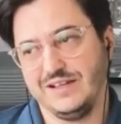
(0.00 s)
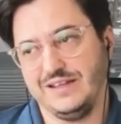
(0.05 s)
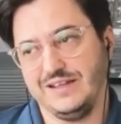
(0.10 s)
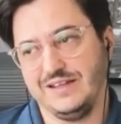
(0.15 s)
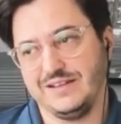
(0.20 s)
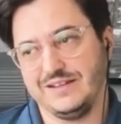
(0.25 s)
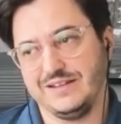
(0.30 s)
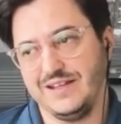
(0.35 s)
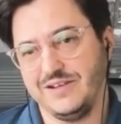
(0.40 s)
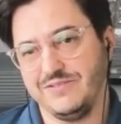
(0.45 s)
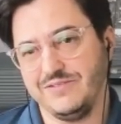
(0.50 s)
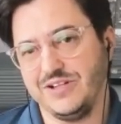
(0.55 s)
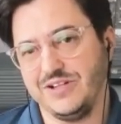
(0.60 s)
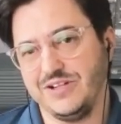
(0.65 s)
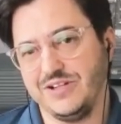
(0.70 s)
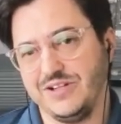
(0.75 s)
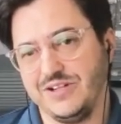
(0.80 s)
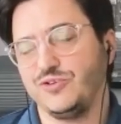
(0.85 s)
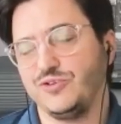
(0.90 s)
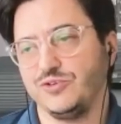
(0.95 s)
and even
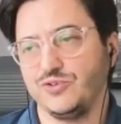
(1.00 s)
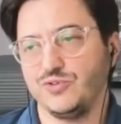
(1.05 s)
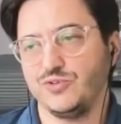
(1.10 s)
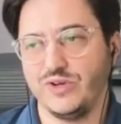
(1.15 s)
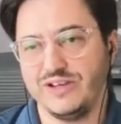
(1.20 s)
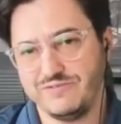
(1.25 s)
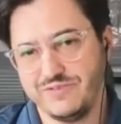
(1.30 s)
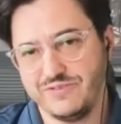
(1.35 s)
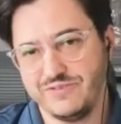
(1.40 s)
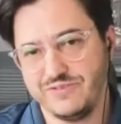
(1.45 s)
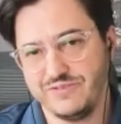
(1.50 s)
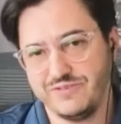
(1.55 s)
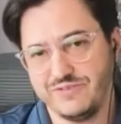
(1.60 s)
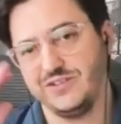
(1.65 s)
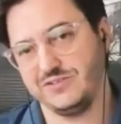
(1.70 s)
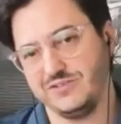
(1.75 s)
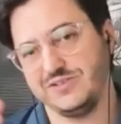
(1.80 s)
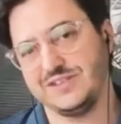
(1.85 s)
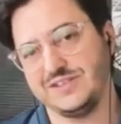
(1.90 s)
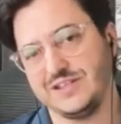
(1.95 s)
if you don't do everything
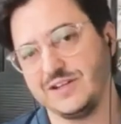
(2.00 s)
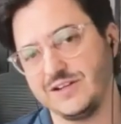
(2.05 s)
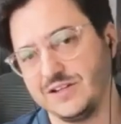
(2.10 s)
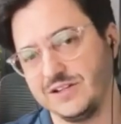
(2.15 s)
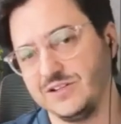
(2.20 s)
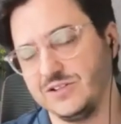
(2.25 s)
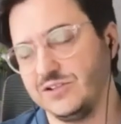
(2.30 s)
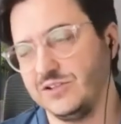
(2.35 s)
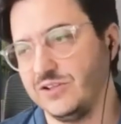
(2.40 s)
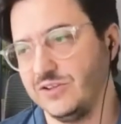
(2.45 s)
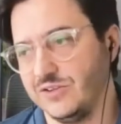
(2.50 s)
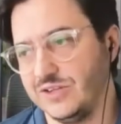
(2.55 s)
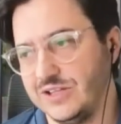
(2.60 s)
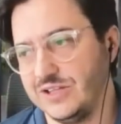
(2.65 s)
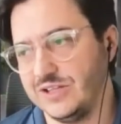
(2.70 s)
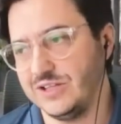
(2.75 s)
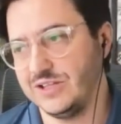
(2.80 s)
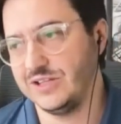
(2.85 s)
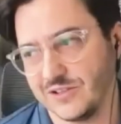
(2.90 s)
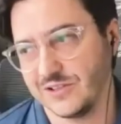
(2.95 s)
you start you
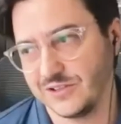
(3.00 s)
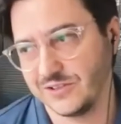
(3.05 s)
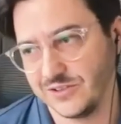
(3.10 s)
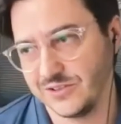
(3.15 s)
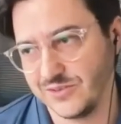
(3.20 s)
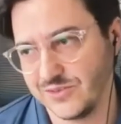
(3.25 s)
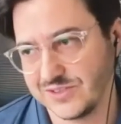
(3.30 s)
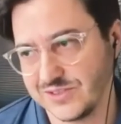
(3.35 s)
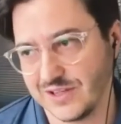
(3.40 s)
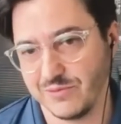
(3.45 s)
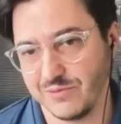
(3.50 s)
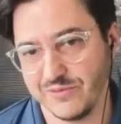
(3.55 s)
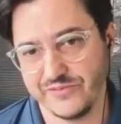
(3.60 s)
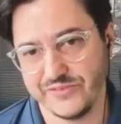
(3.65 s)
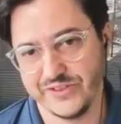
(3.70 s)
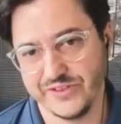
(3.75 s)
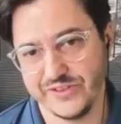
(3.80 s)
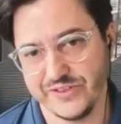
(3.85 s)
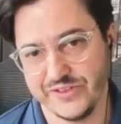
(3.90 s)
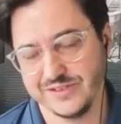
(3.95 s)
need to start to do some
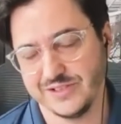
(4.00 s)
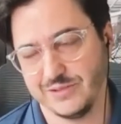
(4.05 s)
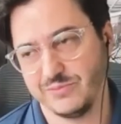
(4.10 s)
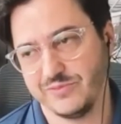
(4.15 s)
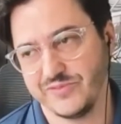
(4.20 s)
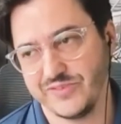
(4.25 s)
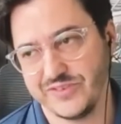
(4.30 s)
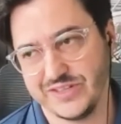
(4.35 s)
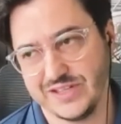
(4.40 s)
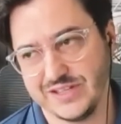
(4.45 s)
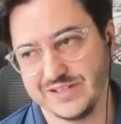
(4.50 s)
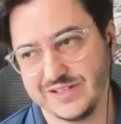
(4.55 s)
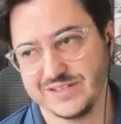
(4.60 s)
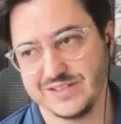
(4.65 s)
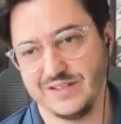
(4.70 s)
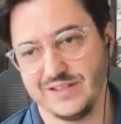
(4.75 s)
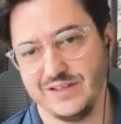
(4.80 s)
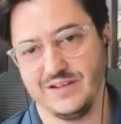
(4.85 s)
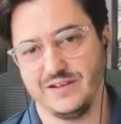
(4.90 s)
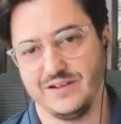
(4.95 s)
of the some of the things
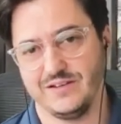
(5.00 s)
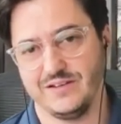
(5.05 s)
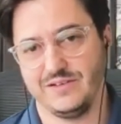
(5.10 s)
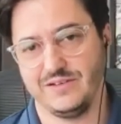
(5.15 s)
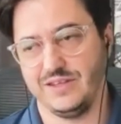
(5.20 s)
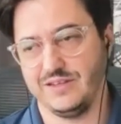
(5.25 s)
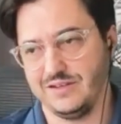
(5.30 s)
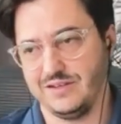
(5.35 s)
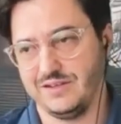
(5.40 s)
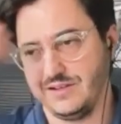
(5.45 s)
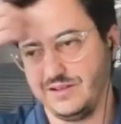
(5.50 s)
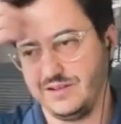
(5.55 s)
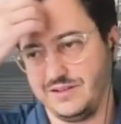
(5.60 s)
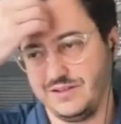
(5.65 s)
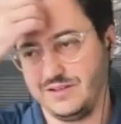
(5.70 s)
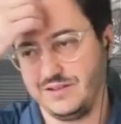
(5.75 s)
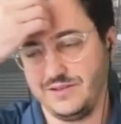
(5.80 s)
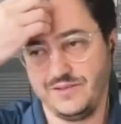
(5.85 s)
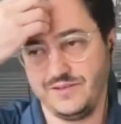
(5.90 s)
uh, in uh,